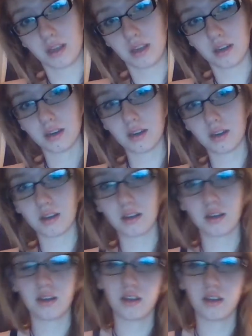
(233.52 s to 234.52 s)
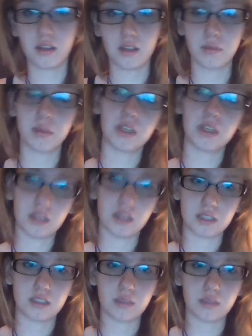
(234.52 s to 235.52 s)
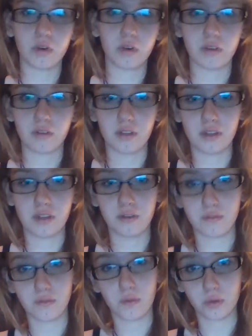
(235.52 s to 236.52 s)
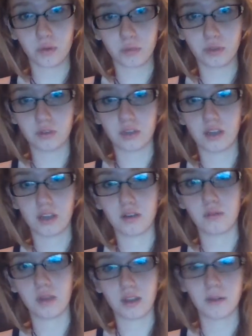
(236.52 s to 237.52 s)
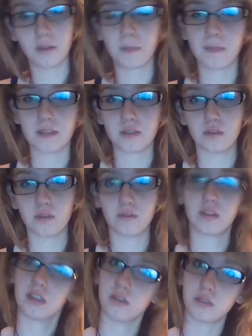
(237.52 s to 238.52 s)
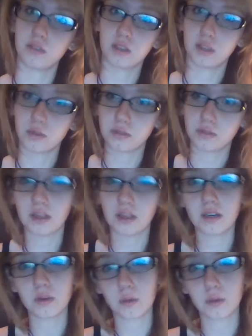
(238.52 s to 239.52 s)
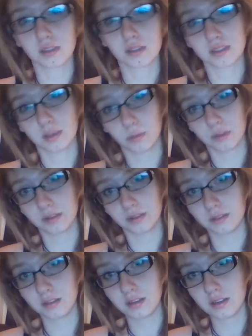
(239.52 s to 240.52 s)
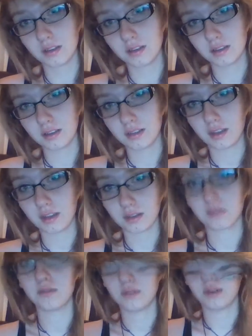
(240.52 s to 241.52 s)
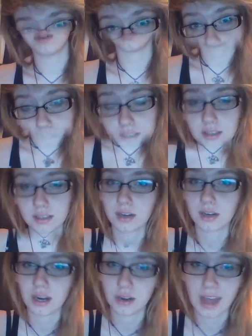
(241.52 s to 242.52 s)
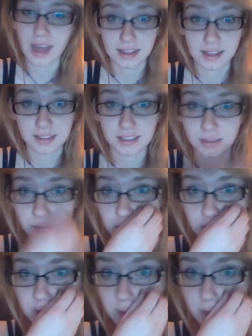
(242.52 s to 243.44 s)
hand, but this is a more informal kind of way. So if like a really close friend or someone that you know, or how to ask someone